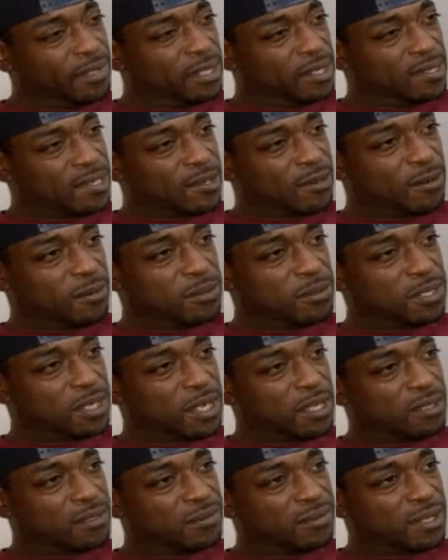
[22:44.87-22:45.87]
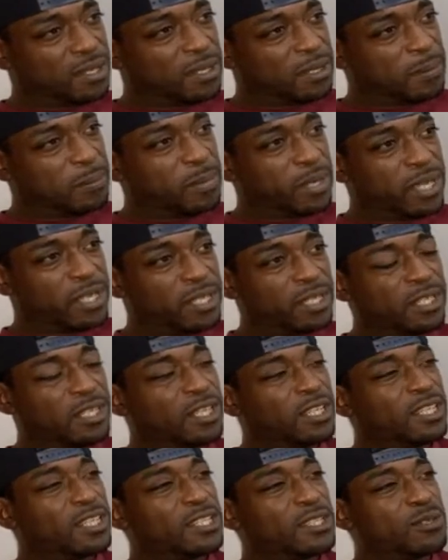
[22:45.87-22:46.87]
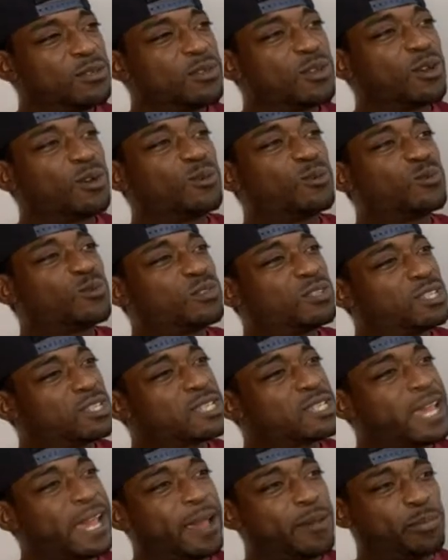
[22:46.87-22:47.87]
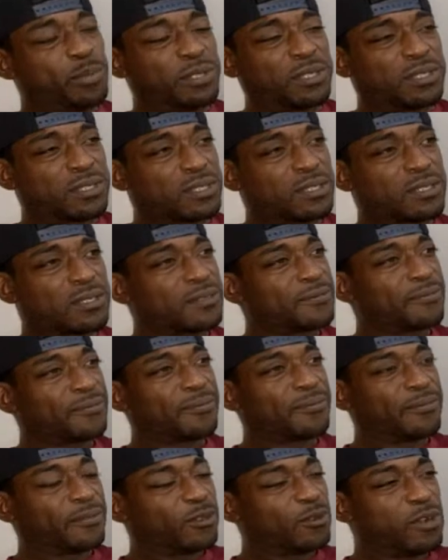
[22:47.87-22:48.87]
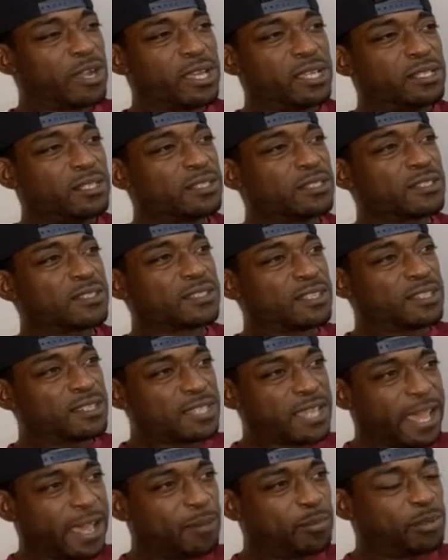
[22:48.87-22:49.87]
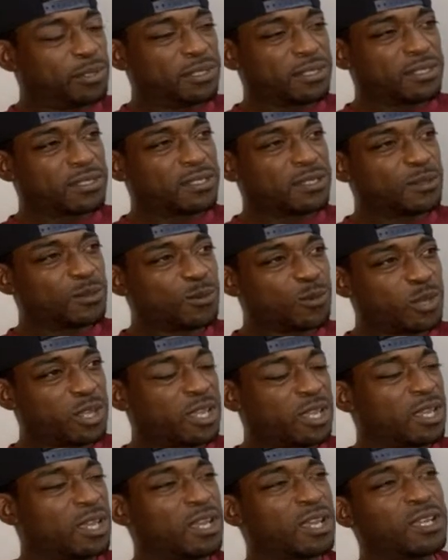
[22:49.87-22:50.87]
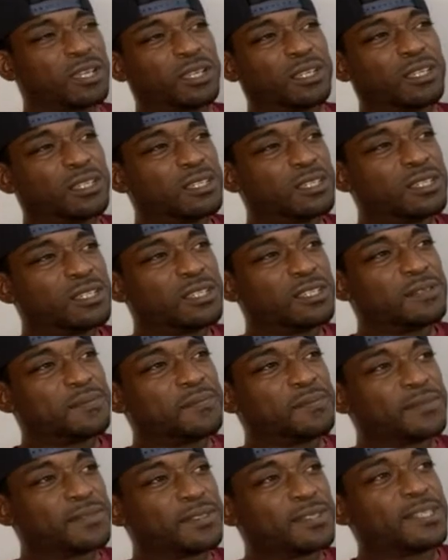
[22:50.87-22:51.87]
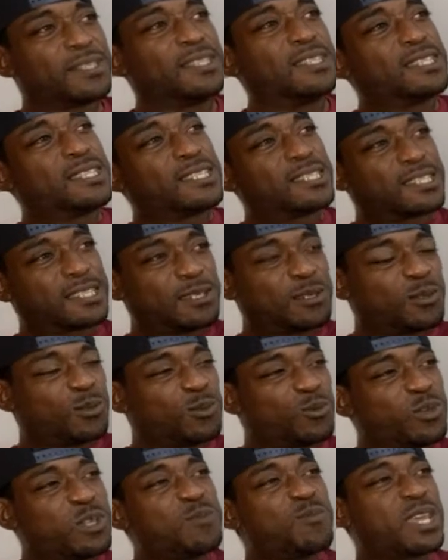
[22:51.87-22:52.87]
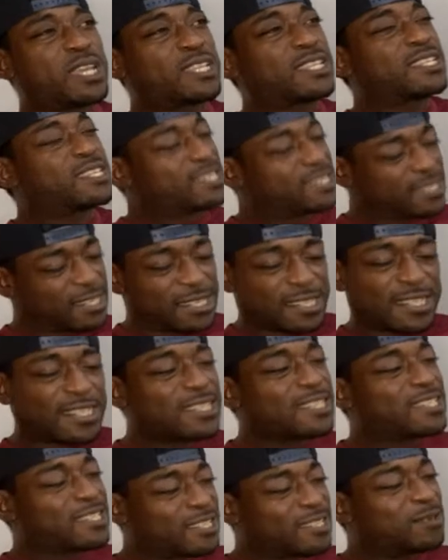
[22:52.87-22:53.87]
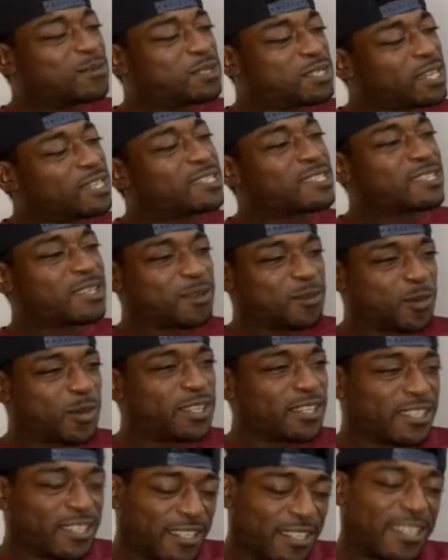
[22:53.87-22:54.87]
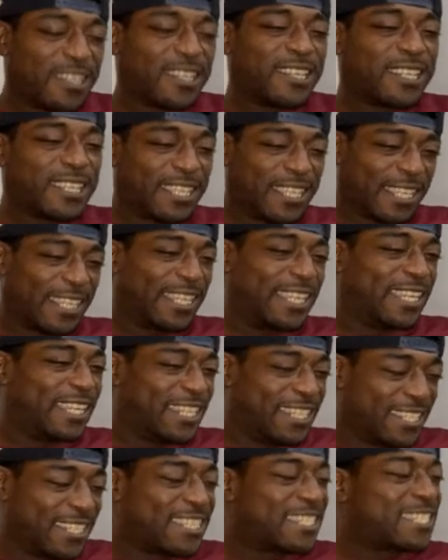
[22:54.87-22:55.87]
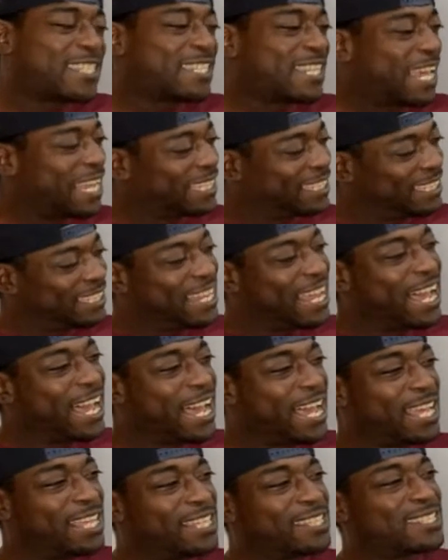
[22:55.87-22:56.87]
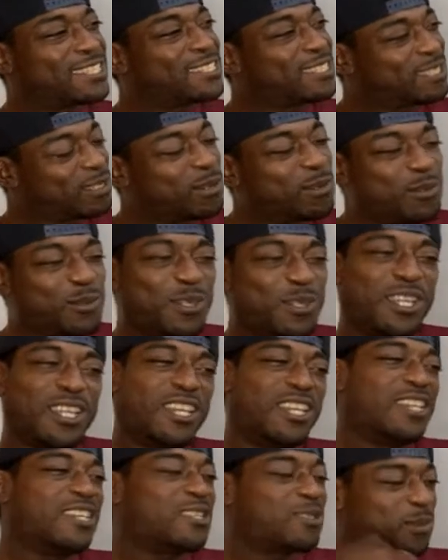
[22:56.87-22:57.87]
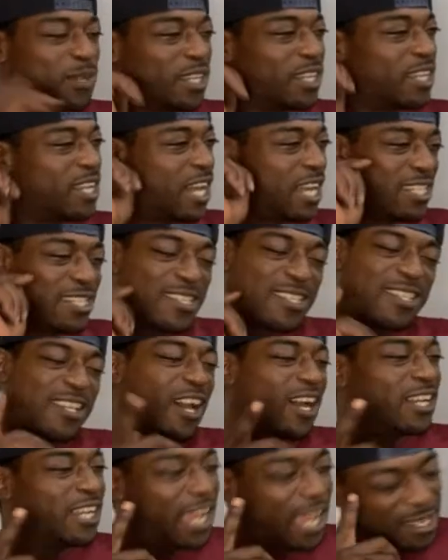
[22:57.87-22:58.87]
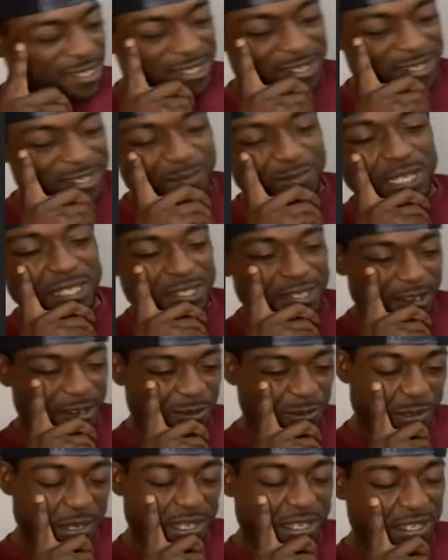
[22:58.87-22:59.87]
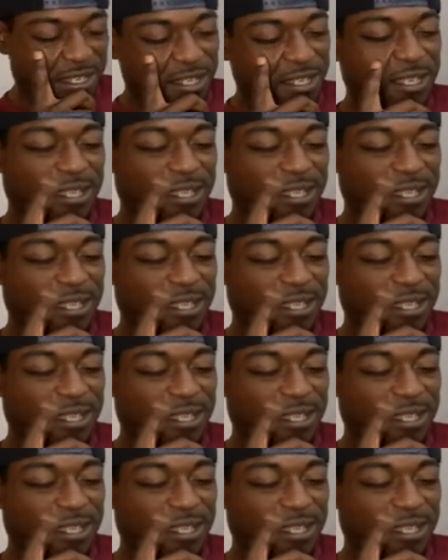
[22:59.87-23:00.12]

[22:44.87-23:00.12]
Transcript: You understand what I'm saying? But, this happens, right? This happens where, see, let me tell you something, man. And this is like the last 2 years, man. I just started asking myself, man,